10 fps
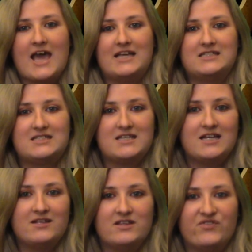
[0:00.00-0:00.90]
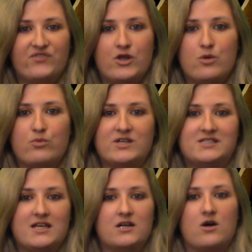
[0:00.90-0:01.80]
Instead, in the film, we
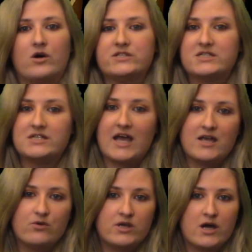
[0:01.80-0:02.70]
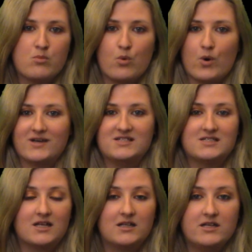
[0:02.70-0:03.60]
see a constant angry young boy
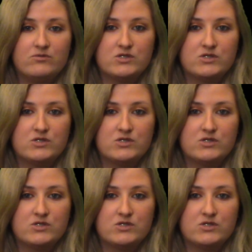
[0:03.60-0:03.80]
suddenly